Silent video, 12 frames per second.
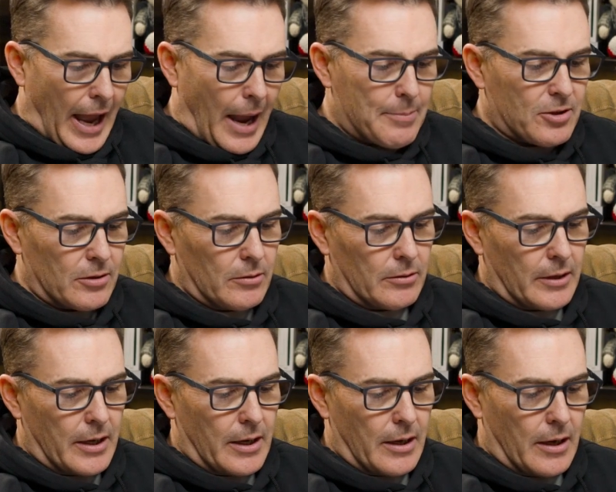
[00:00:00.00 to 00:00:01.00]

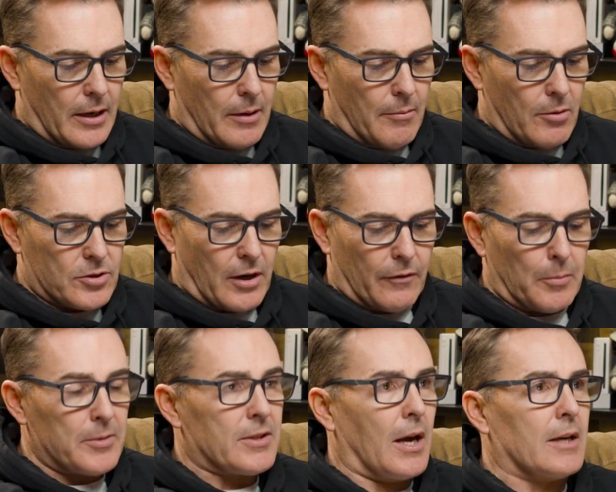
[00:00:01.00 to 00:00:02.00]
Absolutely most
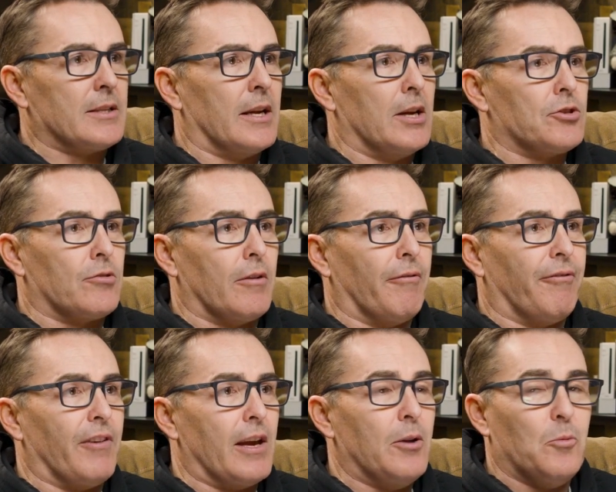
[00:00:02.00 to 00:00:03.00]
comfortable socks in the history of
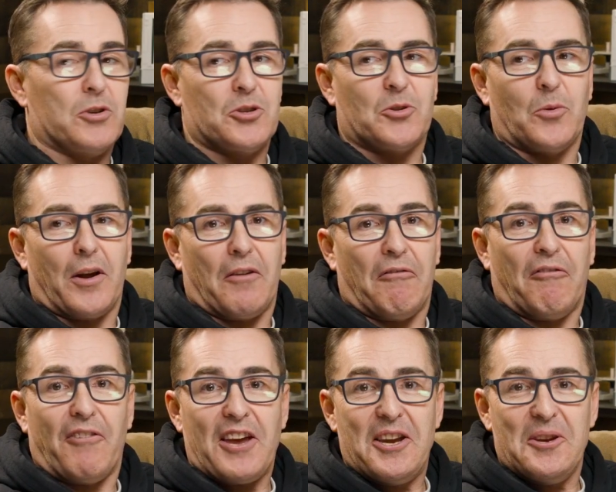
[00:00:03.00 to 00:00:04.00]
feet, which is quite a
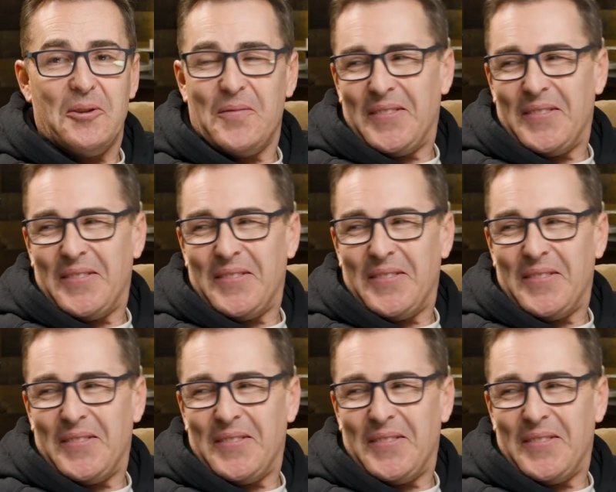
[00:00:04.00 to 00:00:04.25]
feat.